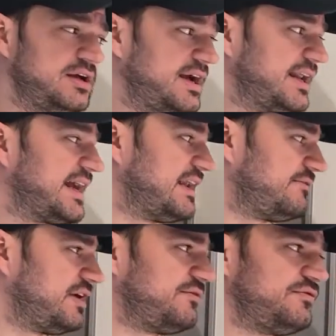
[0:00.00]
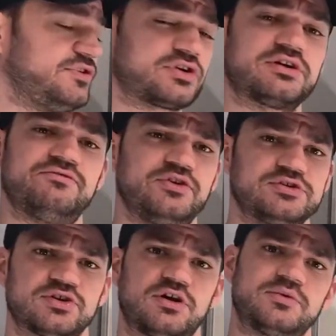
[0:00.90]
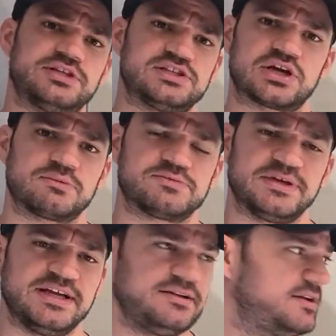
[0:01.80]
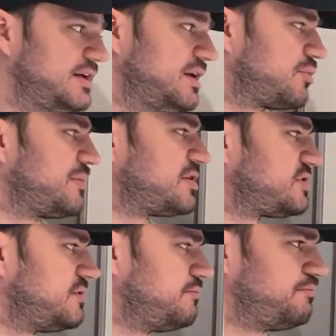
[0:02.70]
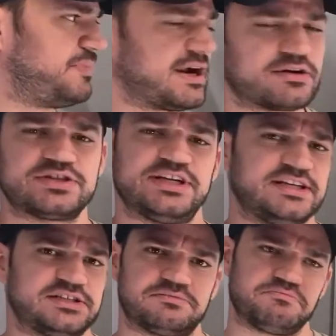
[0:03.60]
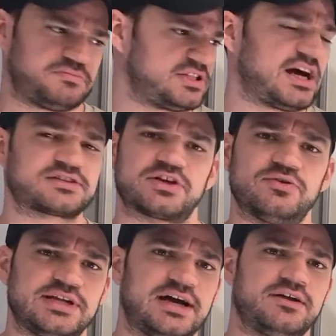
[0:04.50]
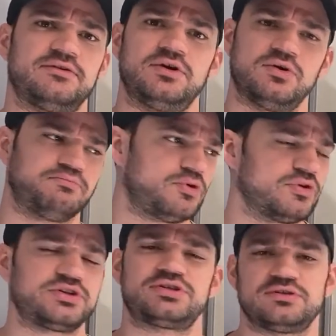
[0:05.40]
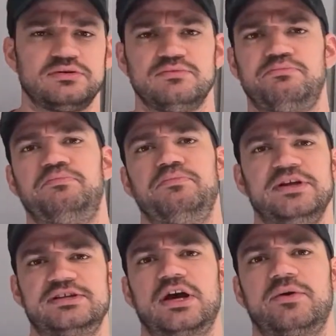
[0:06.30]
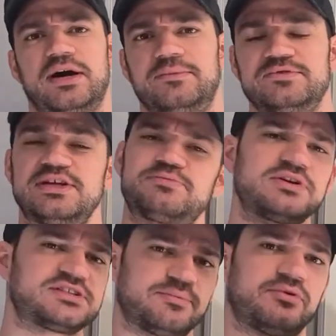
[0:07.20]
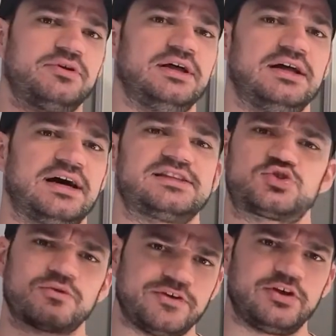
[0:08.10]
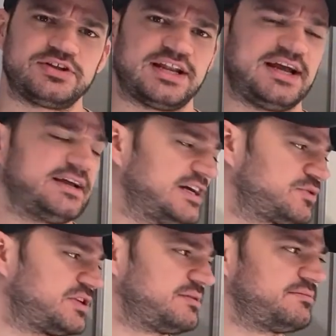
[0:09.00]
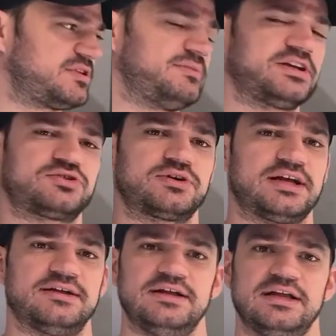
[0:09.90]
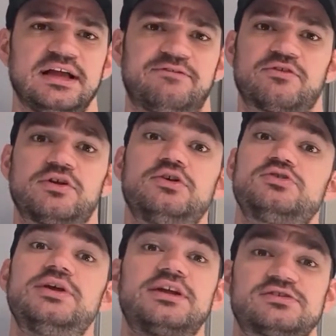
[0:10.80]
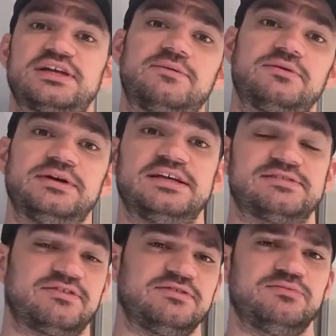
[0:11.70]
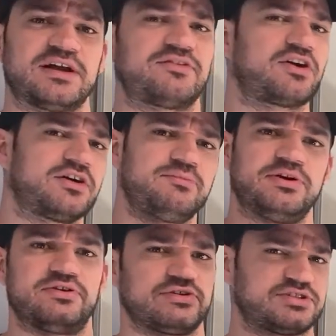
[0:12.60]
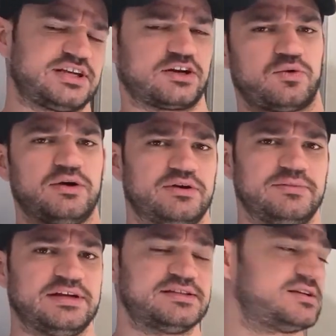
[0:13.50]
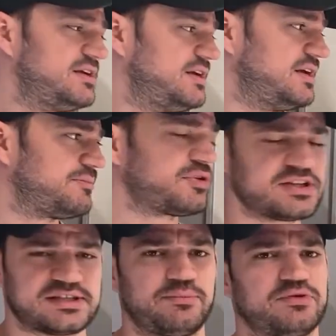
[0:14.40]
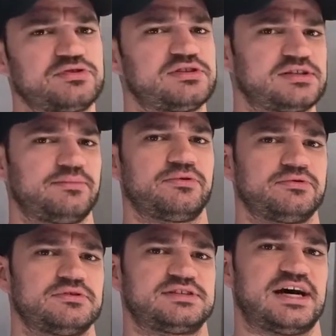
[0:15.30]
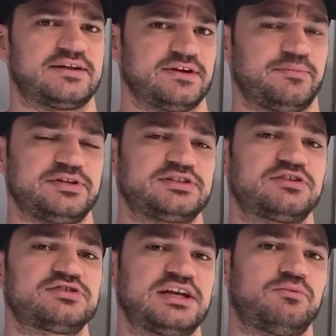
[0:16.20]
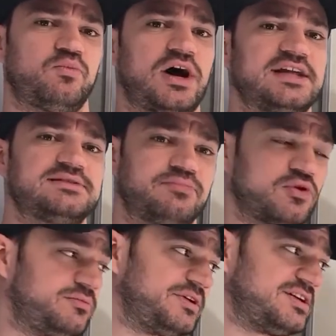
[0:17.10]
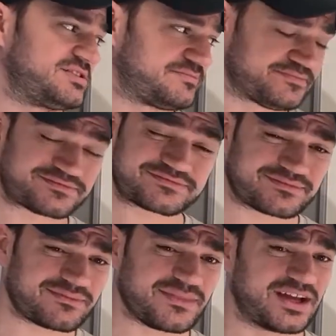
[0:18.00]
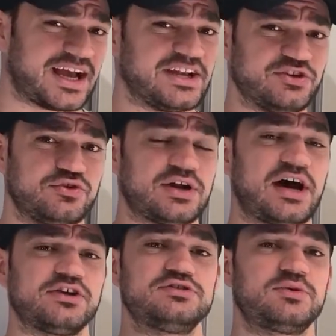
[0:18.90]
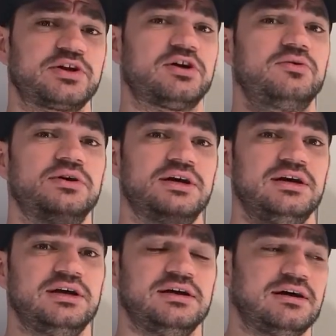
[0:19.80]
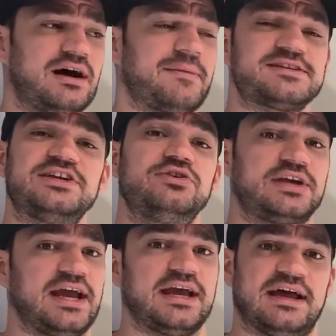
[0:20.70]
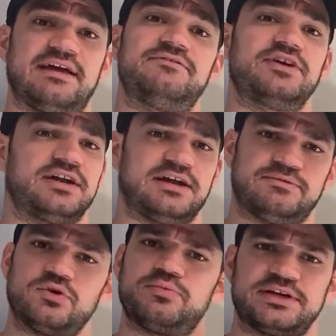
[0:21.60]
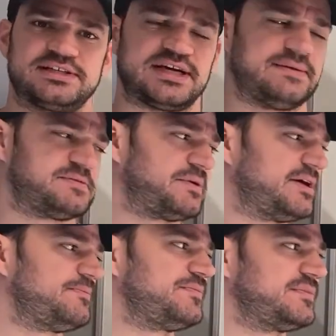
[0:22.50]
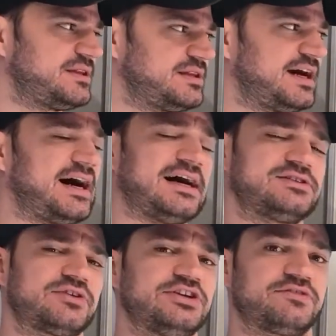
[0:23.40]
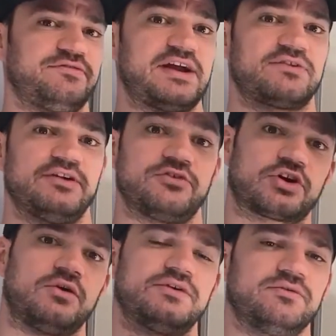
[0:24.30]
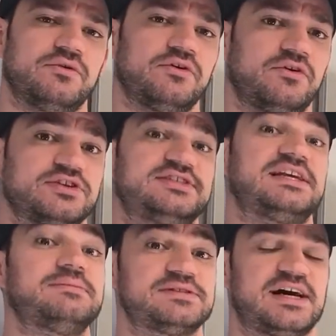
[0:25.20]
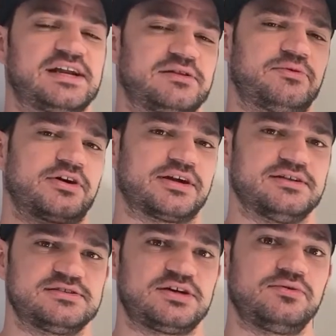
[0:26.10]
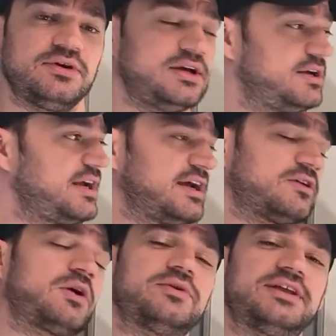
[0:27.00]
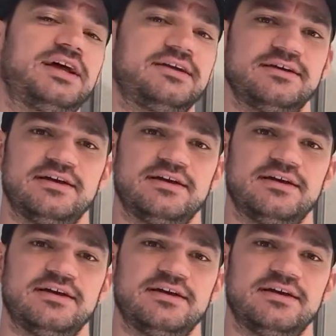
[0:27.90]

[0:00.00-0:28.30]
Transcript: And again, if you're confused at all what these terms mean, pretty much bearish is stocks going down, bullish is going up. So that's pretty simple. That's a short video today. I just wanted to make sure that if for those who didn't understand what it means, if you might have heard it, but you don't understand quite what it means, pretty simple. It's on the simple side of it, but just understand why it's important, because again, you do not usually want to go, I'm not saying you can't, and I've done it, I do it plenty of times, but the odds are in your favor if you're going on the same side of the market. So yeah, quick one today.